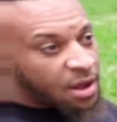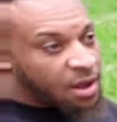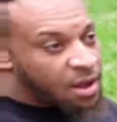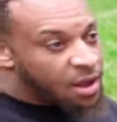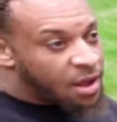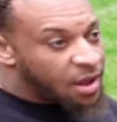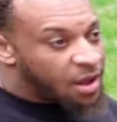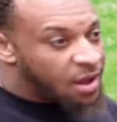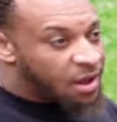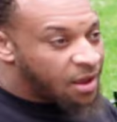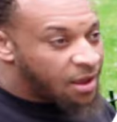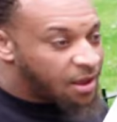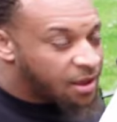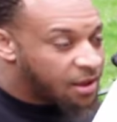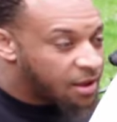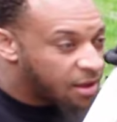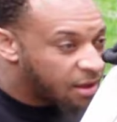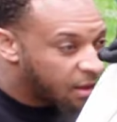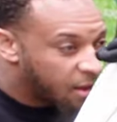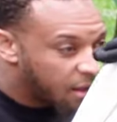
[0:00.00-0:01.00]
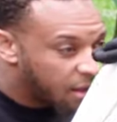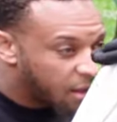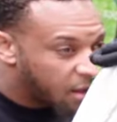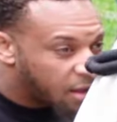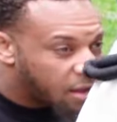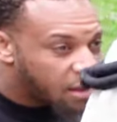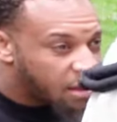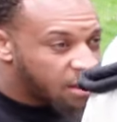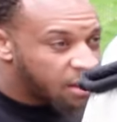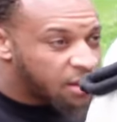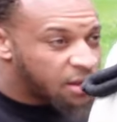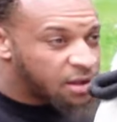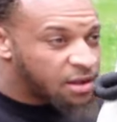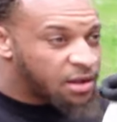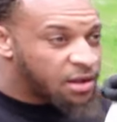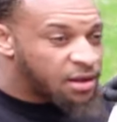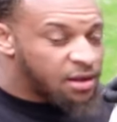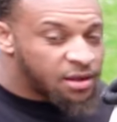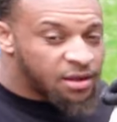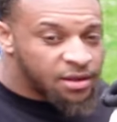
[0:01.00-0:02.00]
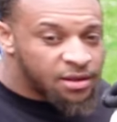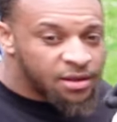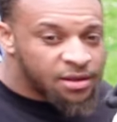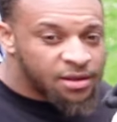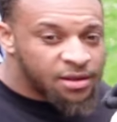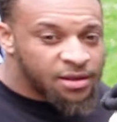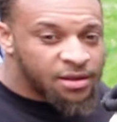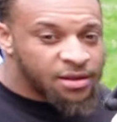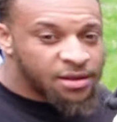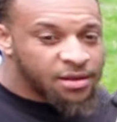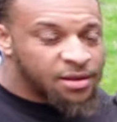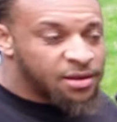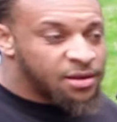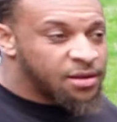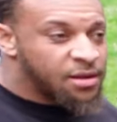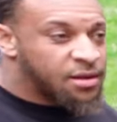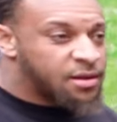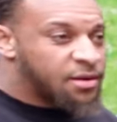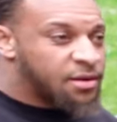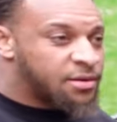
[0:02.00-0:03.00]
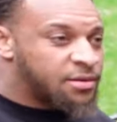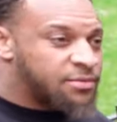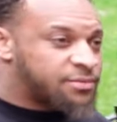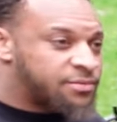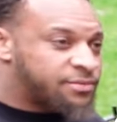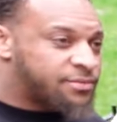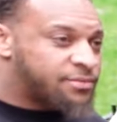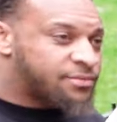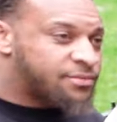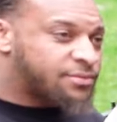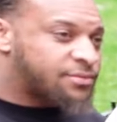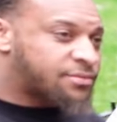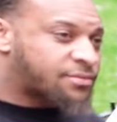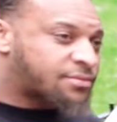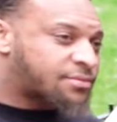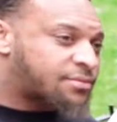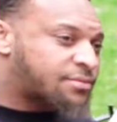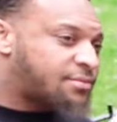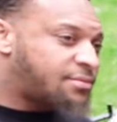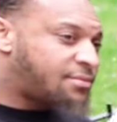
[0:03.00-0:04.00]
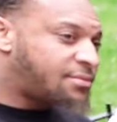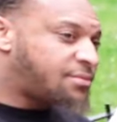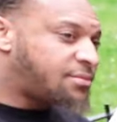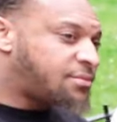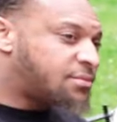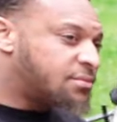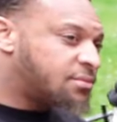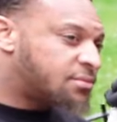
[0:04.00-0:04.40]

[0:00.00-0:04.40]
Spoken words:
No words are spoken by the person on screen.